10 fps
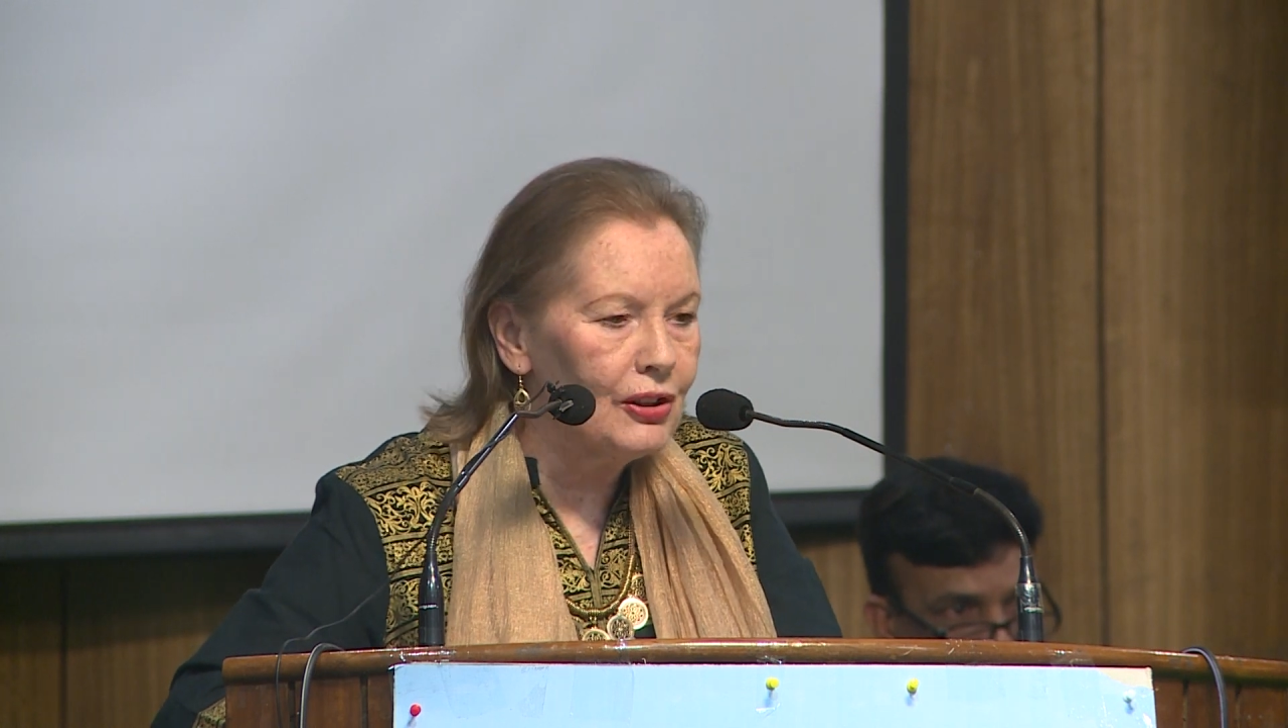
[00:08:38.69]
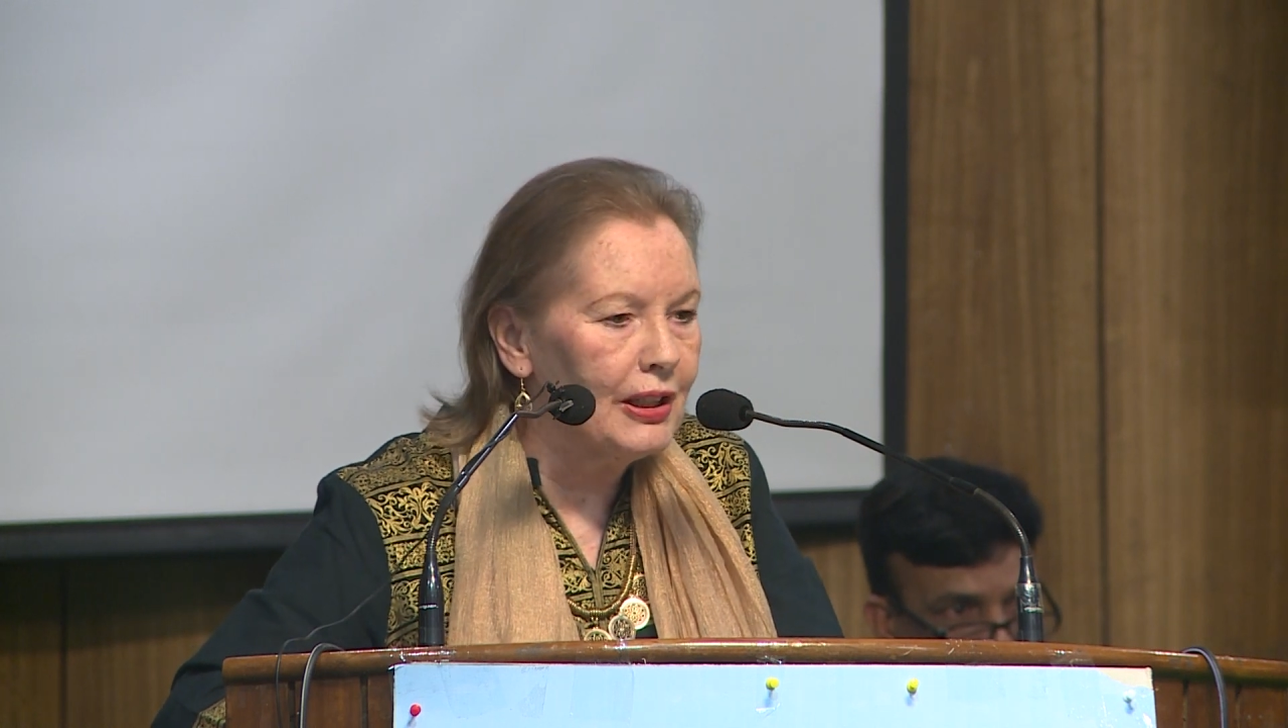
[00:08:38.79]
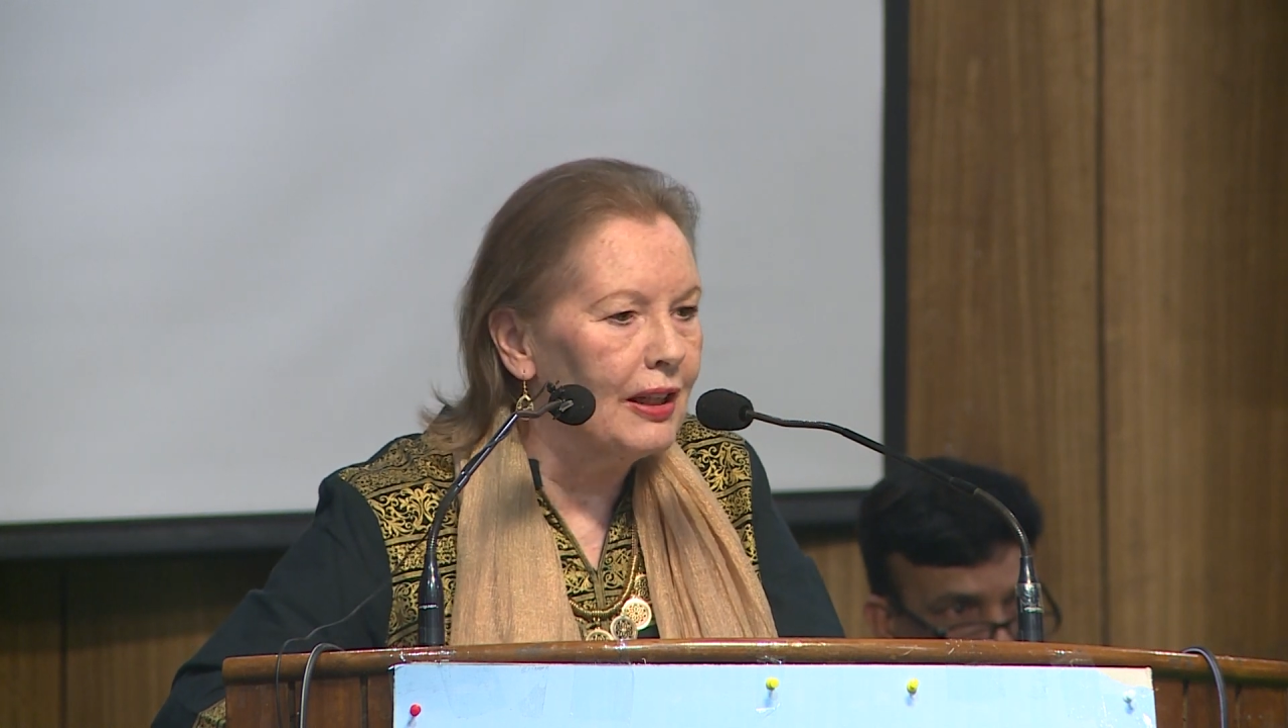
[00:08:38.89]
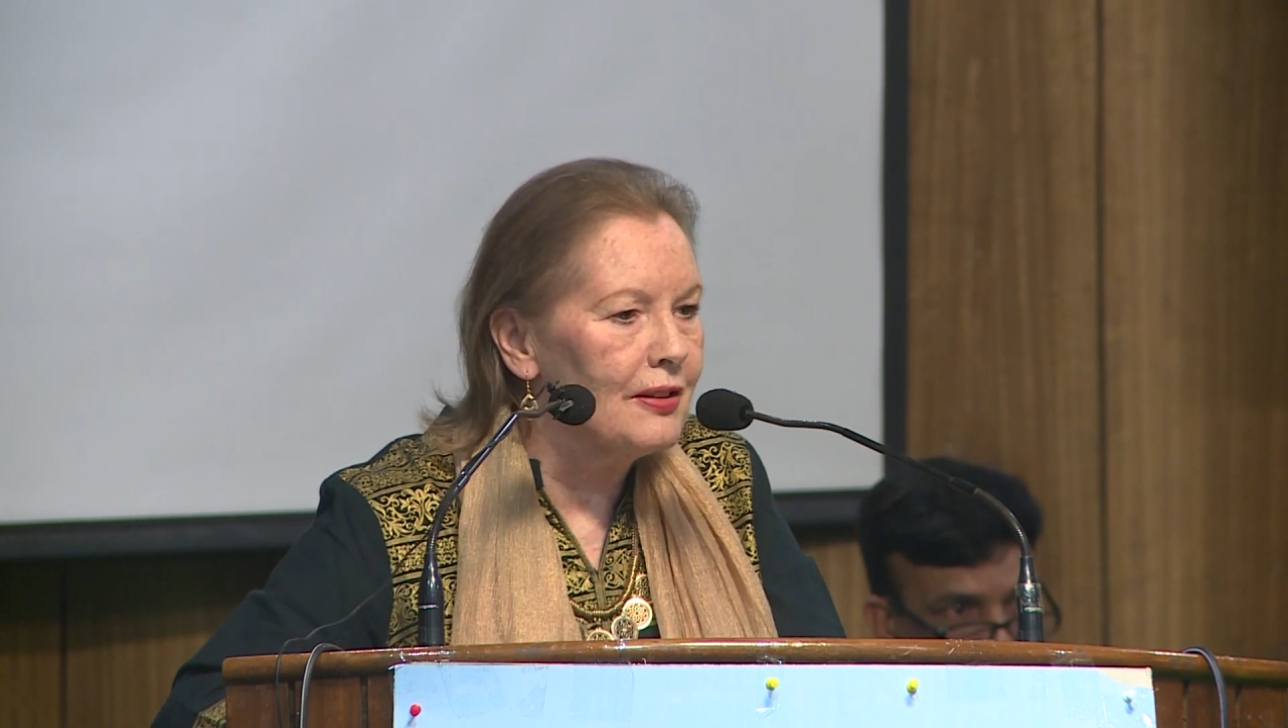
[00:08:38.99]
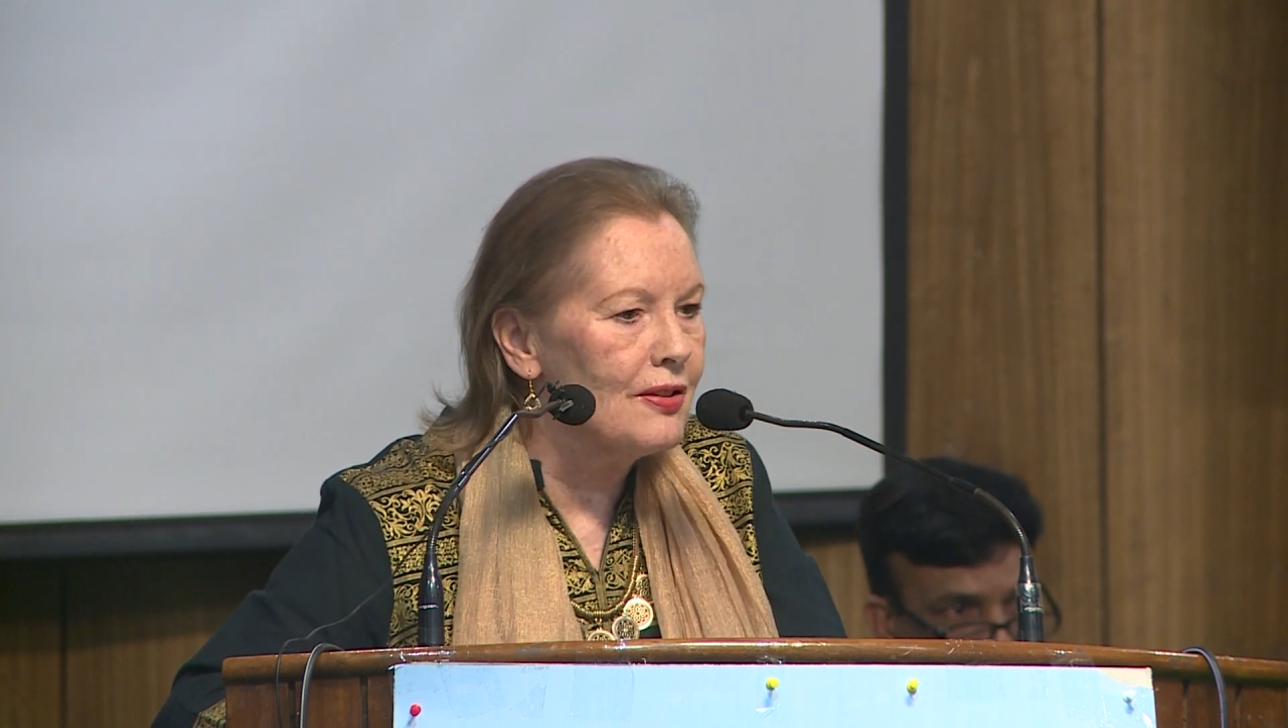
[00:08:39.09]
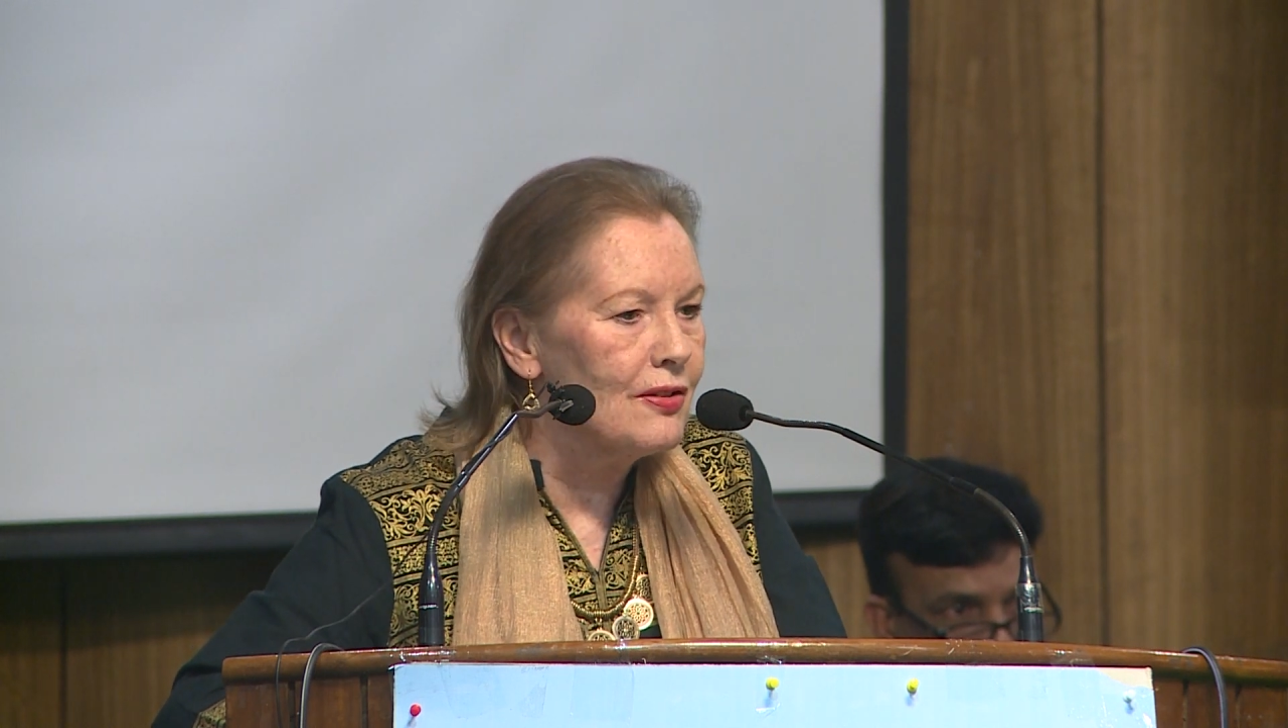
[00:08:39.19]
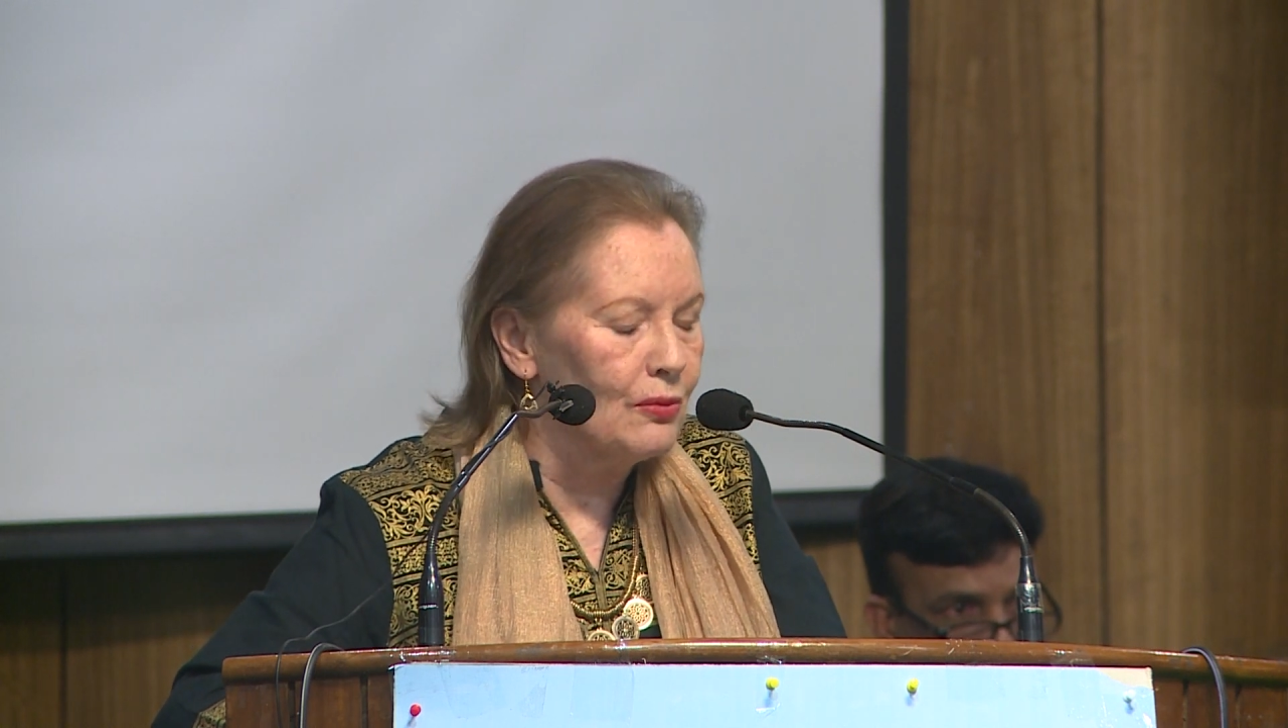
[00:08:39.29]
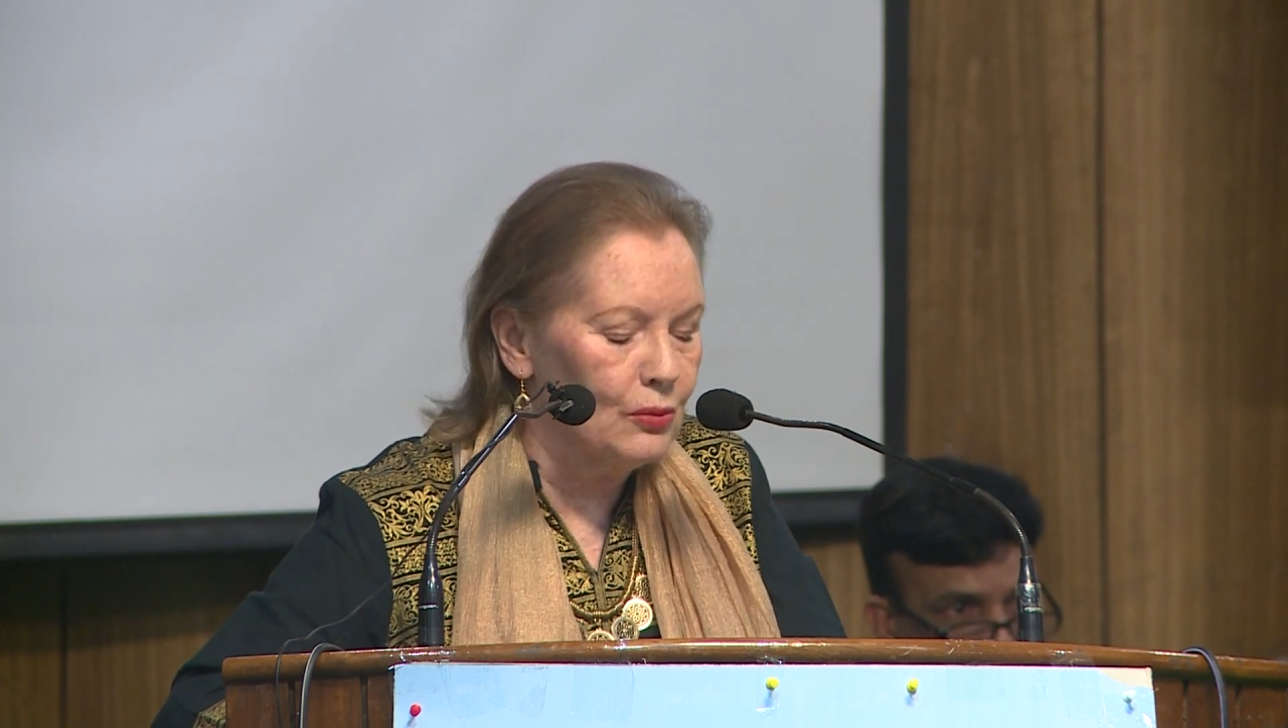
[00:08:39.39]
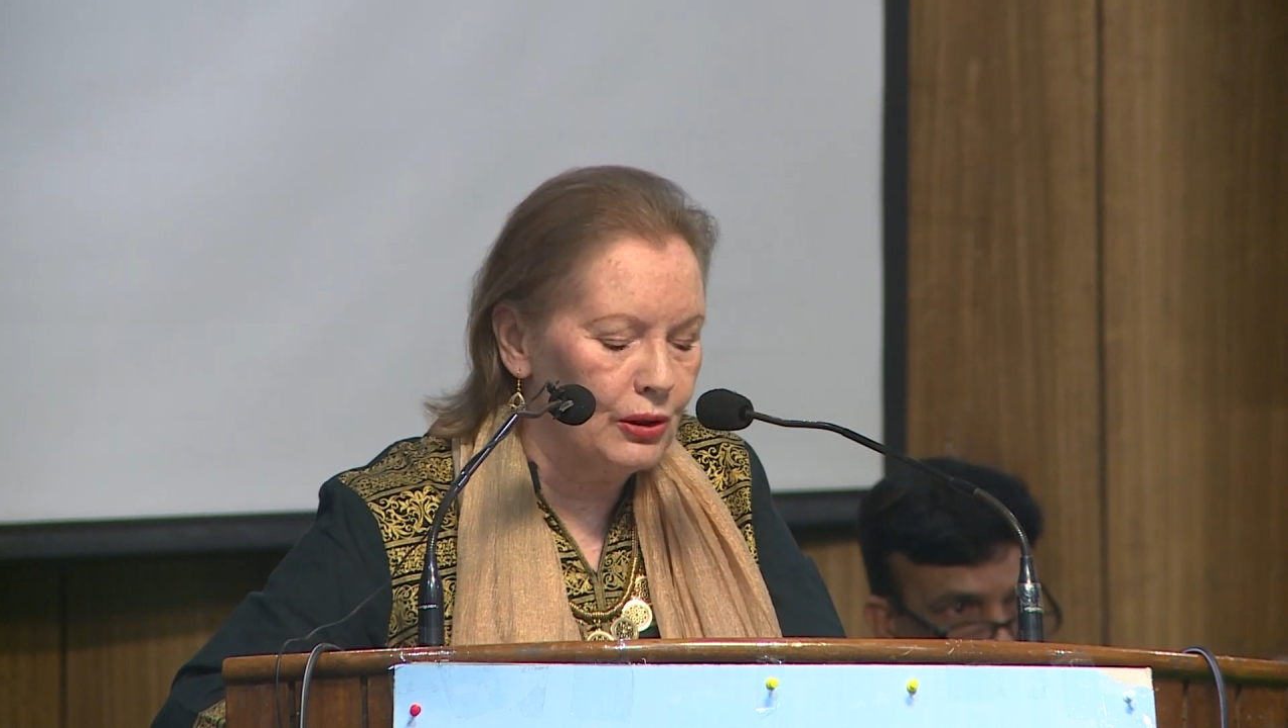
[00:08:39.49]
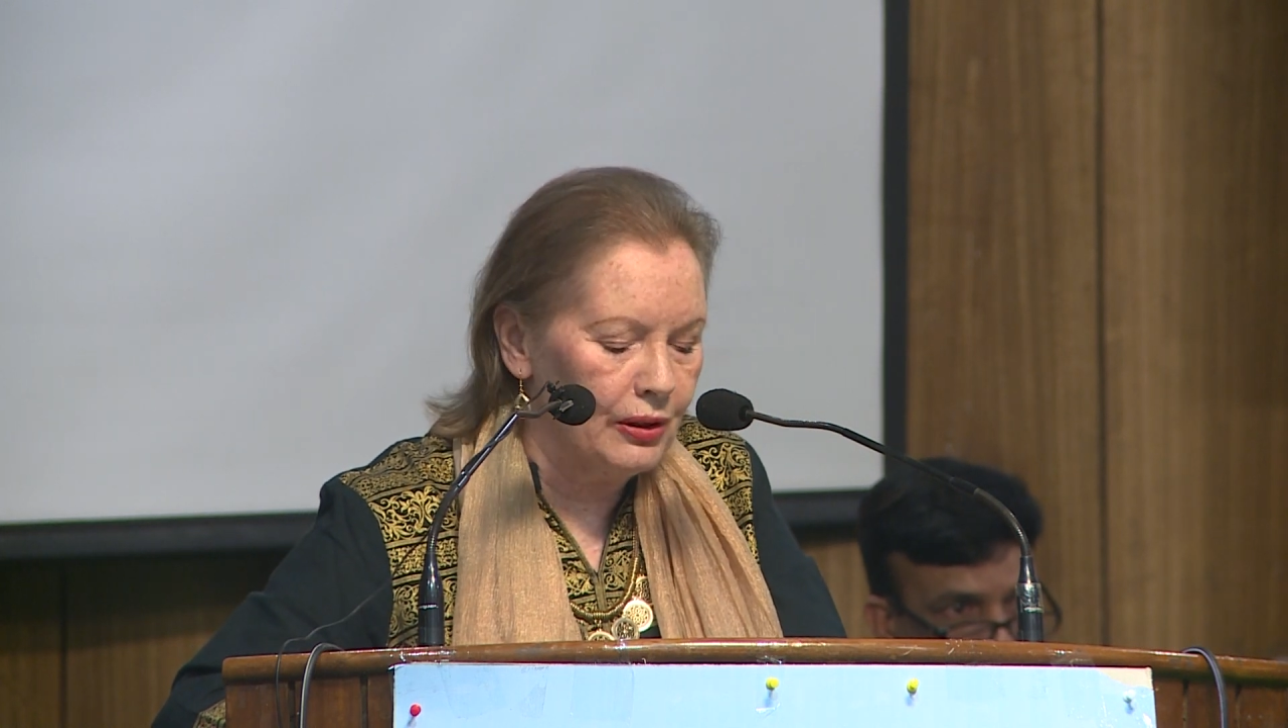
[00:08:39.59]
guests
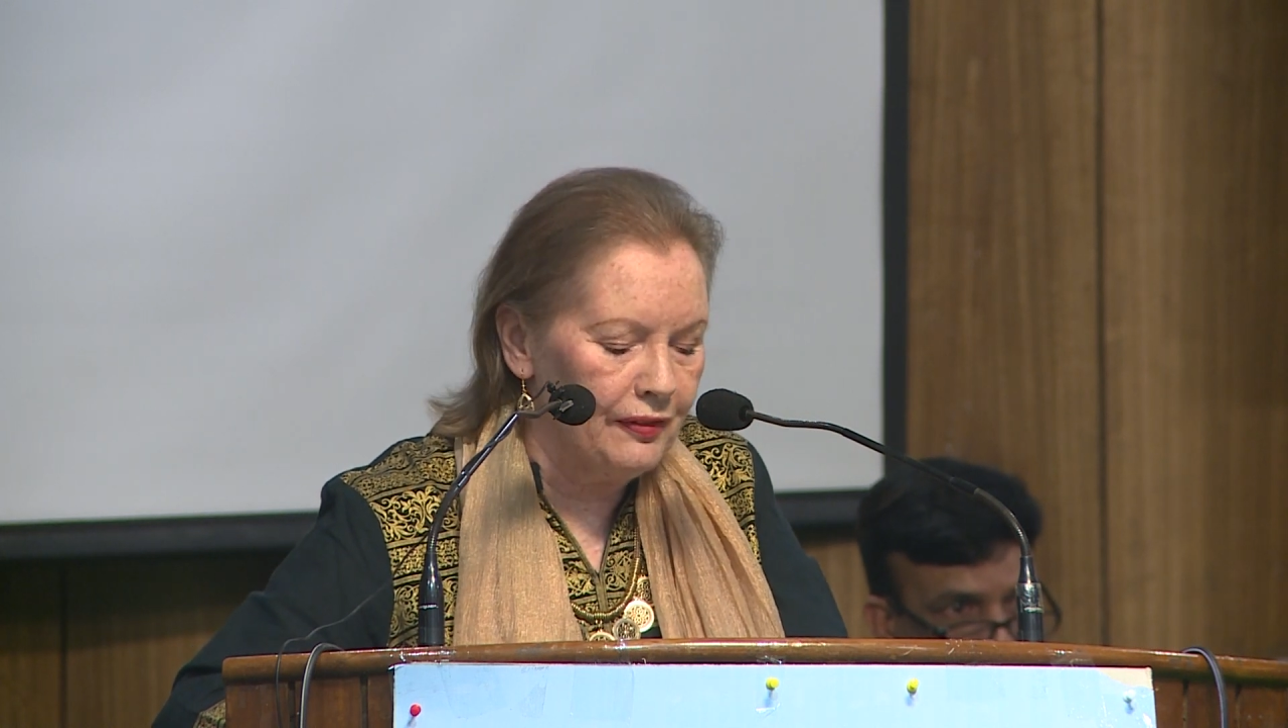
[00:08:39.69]
were,